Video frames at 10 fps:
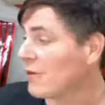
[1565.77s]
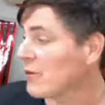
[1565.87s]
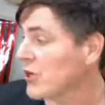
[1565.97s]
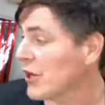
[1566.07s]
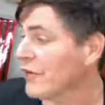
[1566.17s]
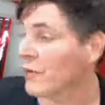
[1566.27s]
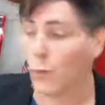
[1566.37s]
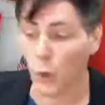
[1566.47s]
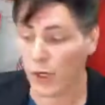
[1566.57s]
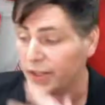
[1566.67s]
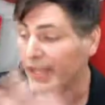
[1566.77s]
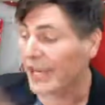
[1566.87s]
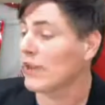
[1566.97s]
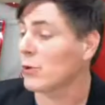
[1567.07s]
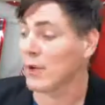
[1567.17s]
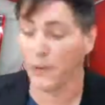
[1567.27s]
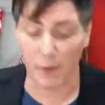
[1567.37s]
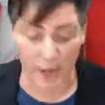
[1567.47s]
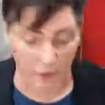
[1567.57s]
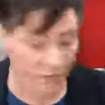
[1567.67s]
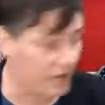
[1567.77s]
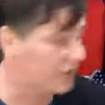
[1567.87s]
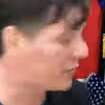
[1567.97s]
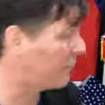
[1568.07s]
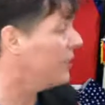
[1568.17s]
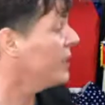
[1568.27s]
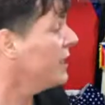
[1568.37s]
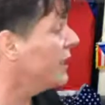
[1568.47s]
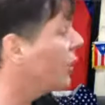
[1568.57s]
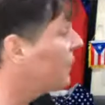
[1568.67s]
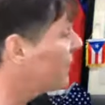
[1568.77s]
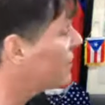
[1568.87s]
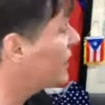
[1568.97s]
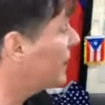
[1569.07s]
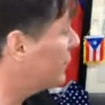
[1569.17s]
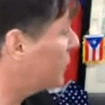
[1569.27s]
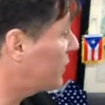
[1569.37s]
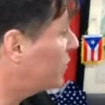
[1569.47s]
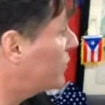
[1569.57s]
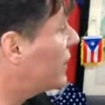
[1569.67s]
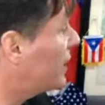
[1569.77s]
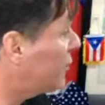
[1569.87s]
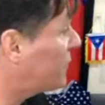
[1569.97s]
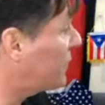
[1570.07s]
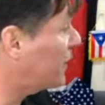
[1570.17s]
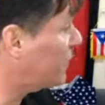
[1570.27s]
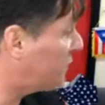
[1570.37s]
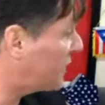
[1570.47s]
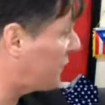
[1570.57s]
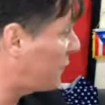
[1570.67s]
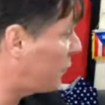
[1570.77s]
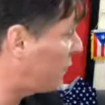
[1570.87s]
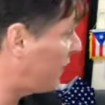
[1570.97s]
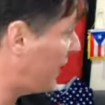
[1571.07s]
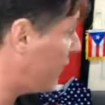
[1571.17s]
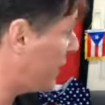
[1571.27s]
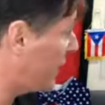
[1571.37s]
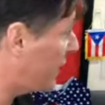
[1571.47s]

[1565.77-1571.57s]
just work together with a better system. And oftentimes when you do that, you find yourself losing everything.